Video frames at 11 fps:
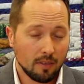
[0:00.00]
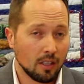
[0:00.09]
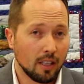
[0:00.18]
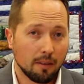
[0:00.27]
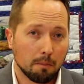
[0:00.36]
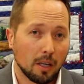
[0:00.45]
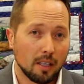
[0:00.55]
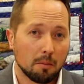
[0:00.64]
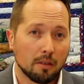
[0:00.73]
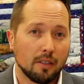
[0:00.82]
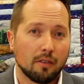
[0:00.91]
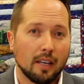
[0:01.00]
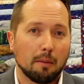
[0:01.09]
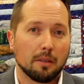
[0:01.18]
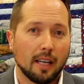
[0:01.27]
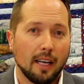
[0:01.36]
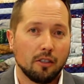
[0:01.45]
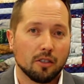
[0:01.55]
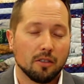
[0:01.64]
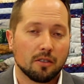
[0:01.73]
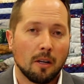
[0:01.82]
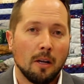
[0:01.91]
a number of different
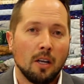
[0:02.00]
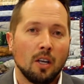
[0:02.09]
applications.